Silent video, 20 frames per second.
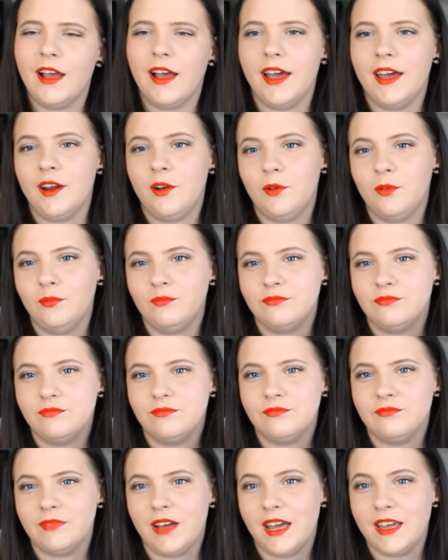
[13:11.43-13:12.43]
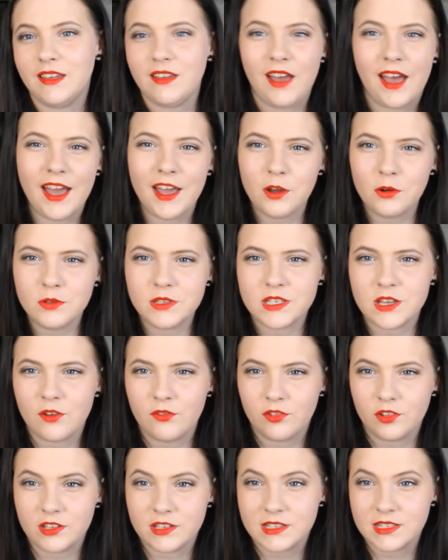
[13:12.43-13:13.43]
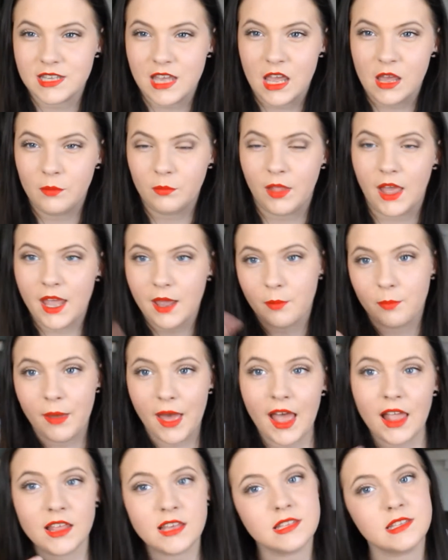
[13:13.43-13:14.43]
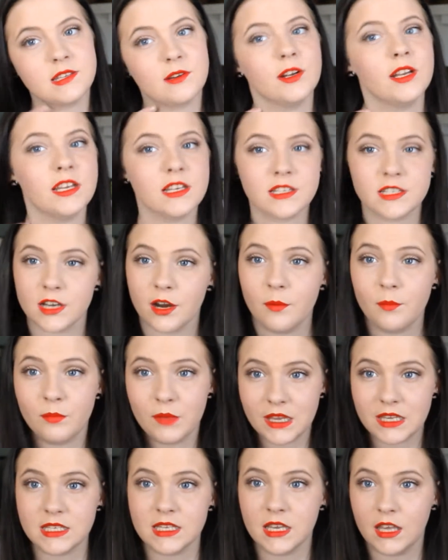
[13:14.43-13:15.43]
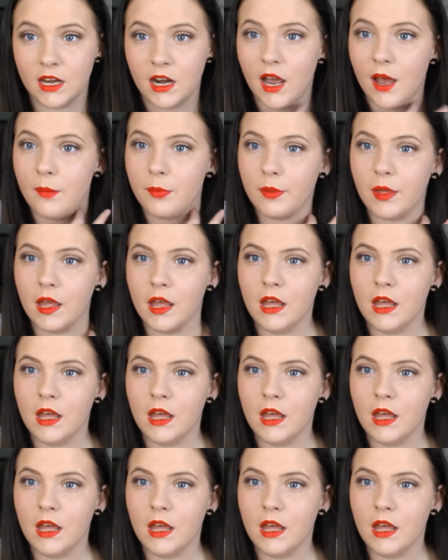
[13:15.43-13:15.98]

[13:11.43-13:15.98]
I always go for the same, like, palette, so I need to start mixing it up,